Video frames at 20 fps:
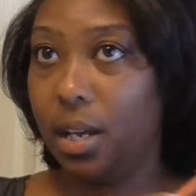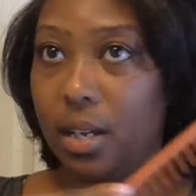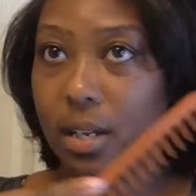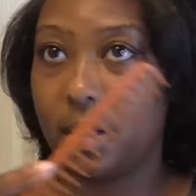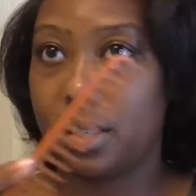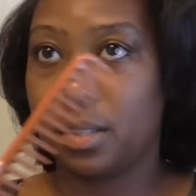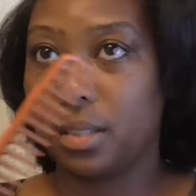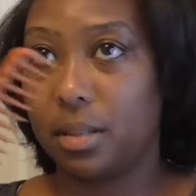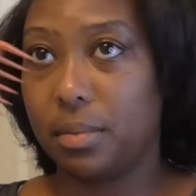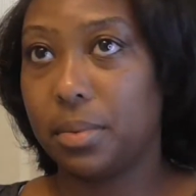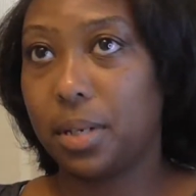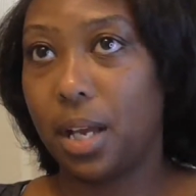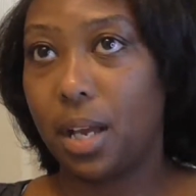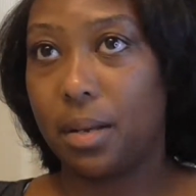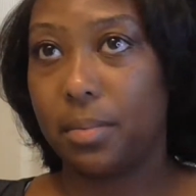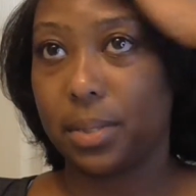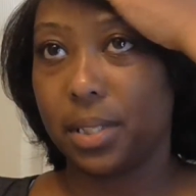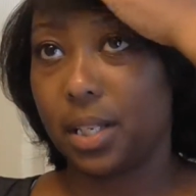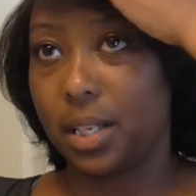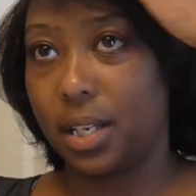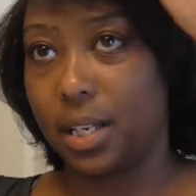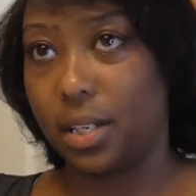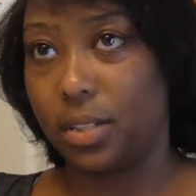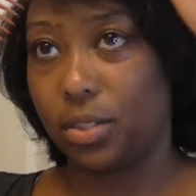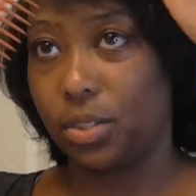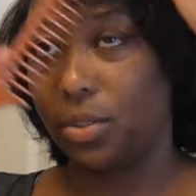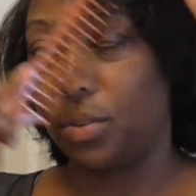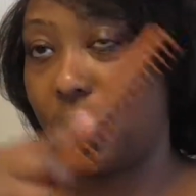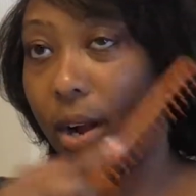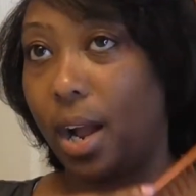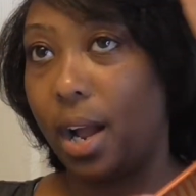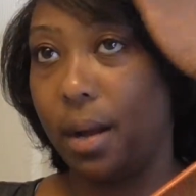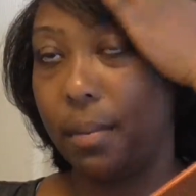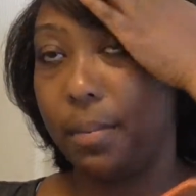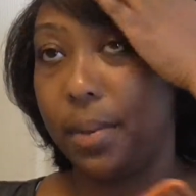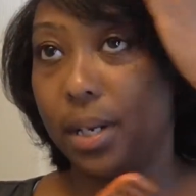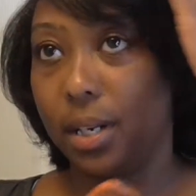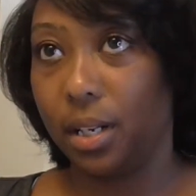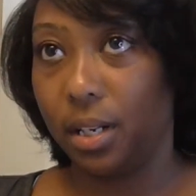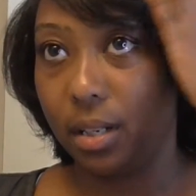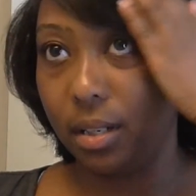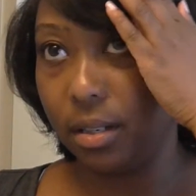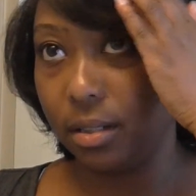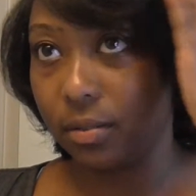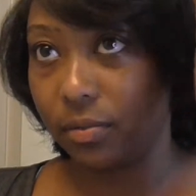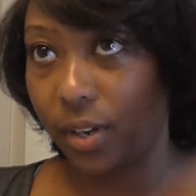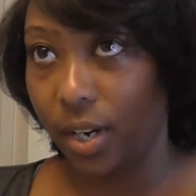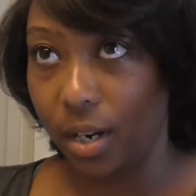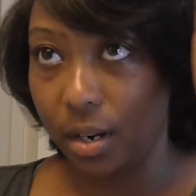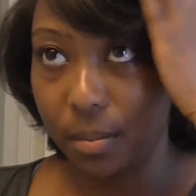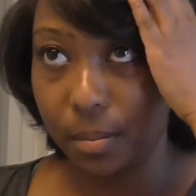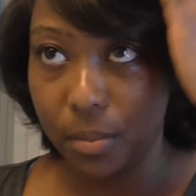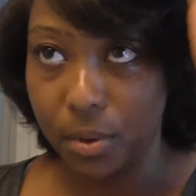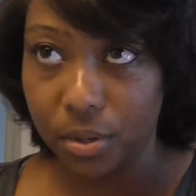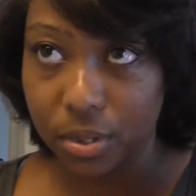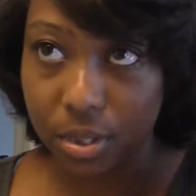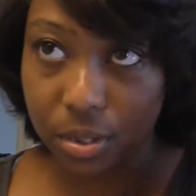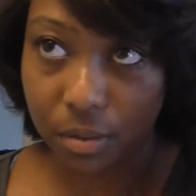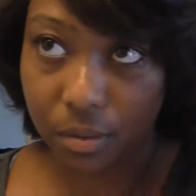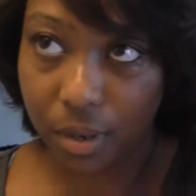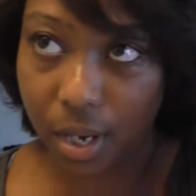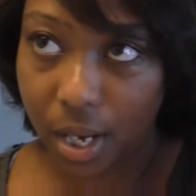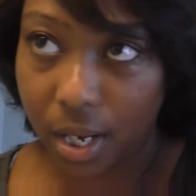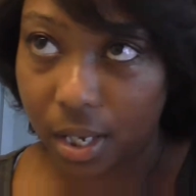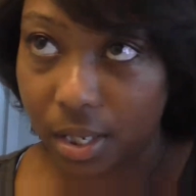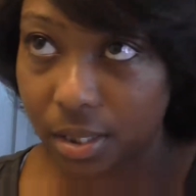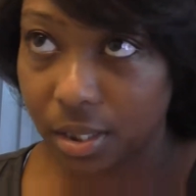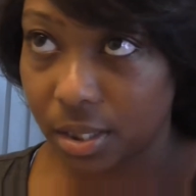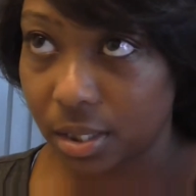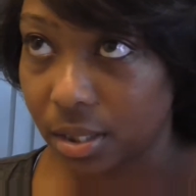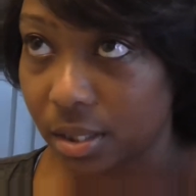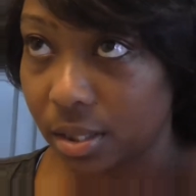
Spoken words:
because sometimes it gets dry, but it looks very moisturized.